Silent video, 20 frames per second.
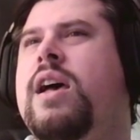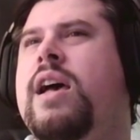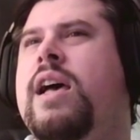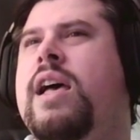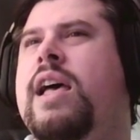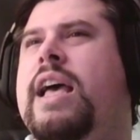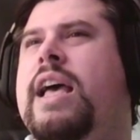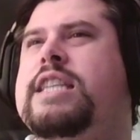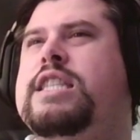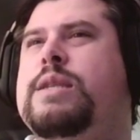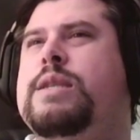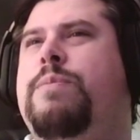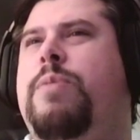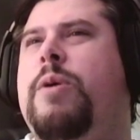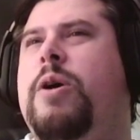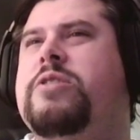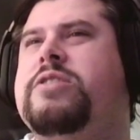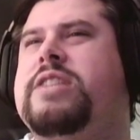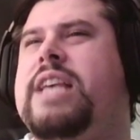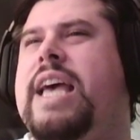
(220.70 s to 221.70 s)
I
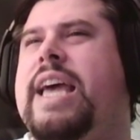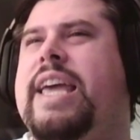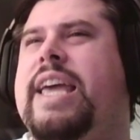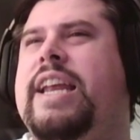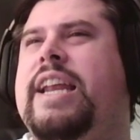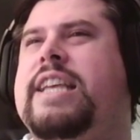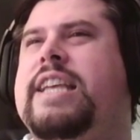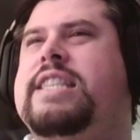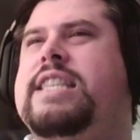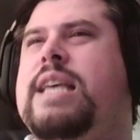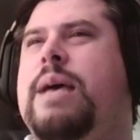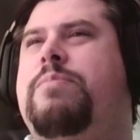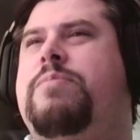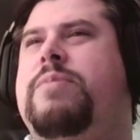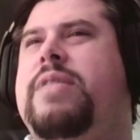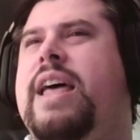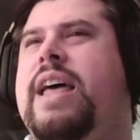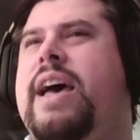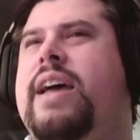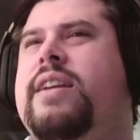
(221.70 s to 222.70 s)
suppose I can accept
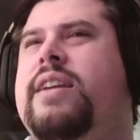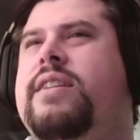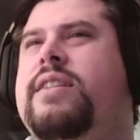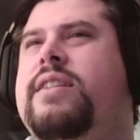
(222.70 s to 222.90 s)
that